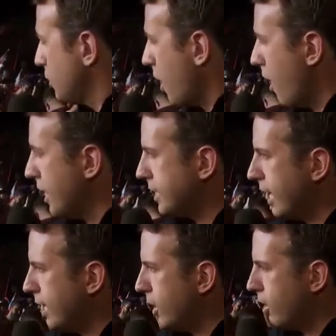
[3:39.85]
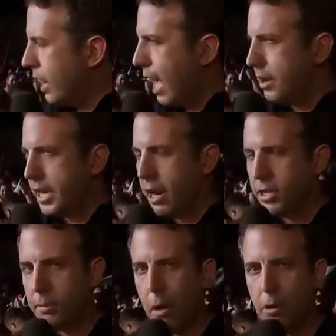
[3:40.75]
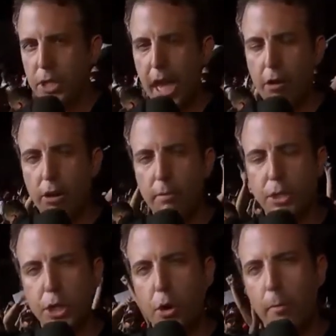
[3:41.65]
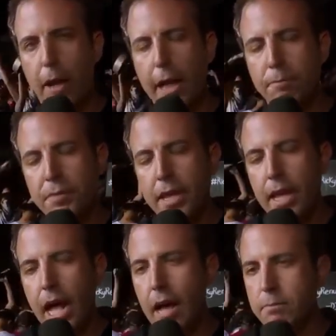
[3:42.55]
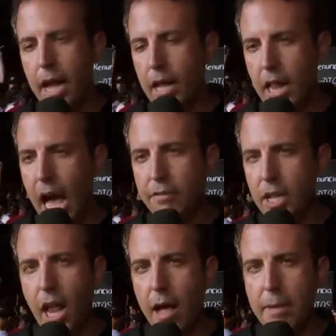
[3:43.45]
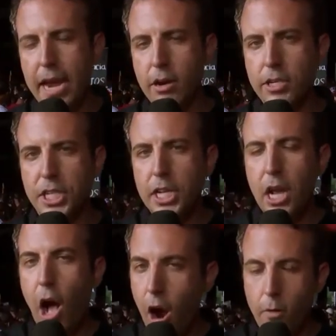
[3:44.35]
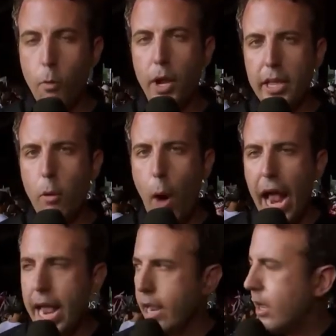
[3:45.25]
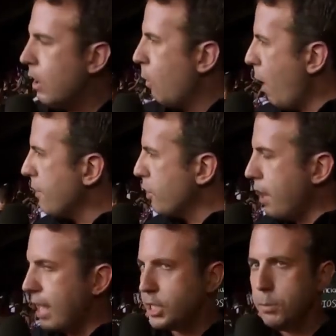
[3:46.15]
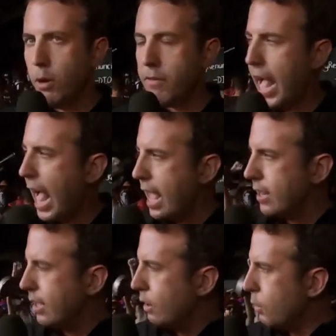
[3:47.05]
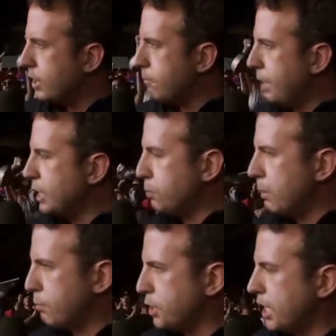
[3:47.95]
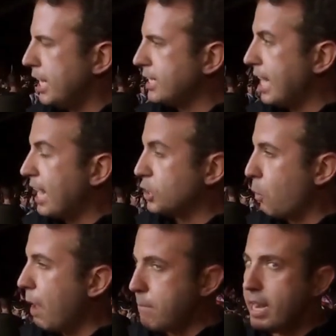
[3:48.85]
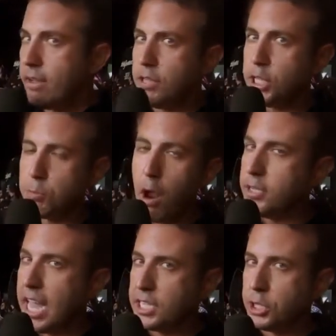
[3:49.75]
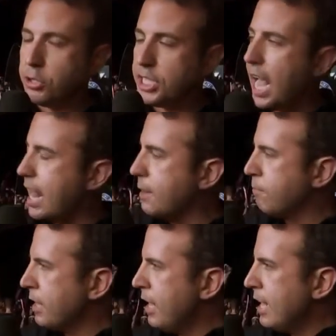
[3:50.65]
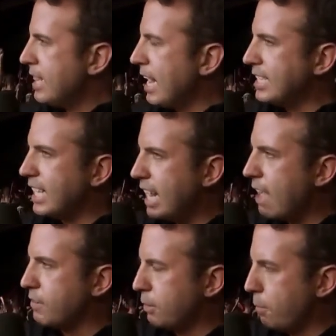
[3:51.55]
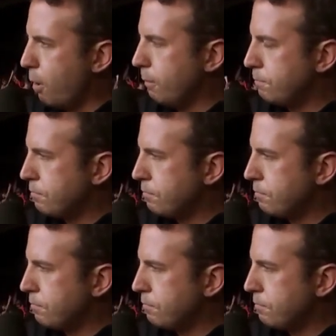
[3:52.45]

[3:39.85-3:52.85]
Sorry, it's getting a little loud in here as a motorcycle comes through, but um, a lot of the lawmakers are really weighing whether or not to move ahead with impeachment proceedings. That is why many of these protesters said that it's inevitable